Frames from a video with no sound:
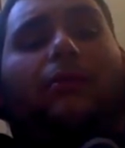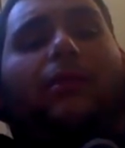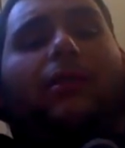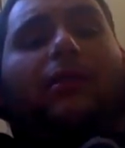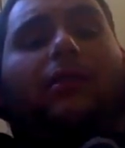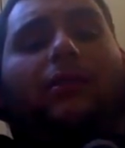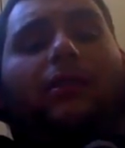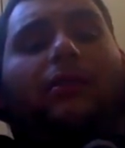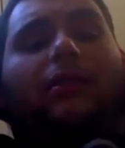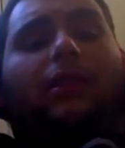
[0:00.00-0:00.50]

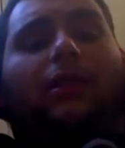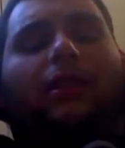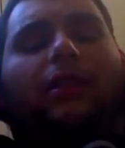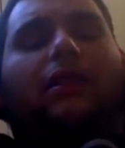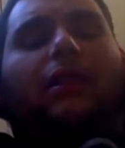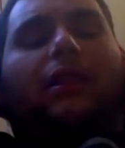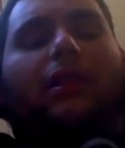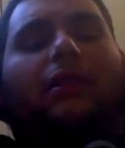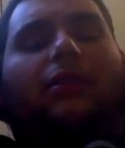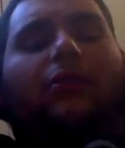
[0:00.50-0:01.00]
best in
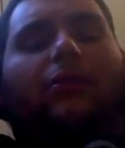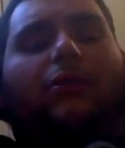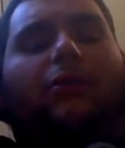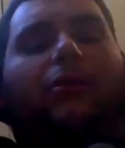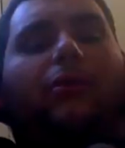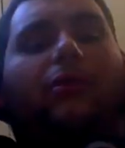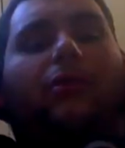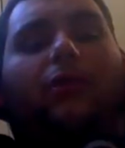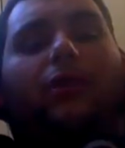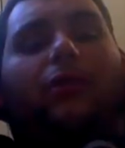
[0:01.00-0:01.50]
TNA as
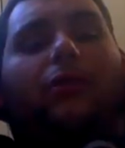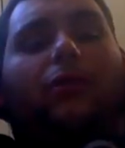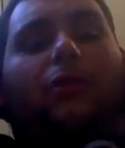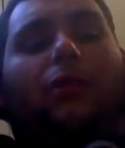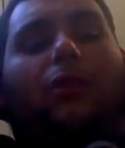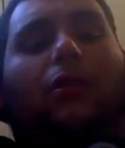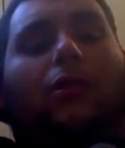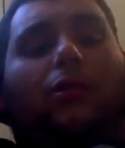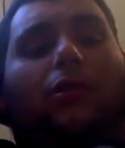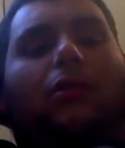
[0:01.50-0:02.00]
far as
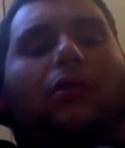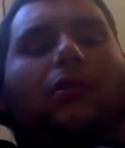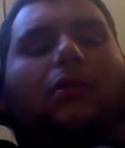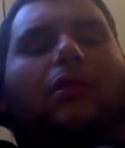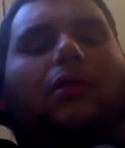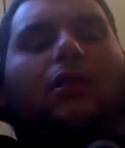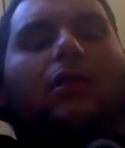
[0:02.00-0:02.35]
overall.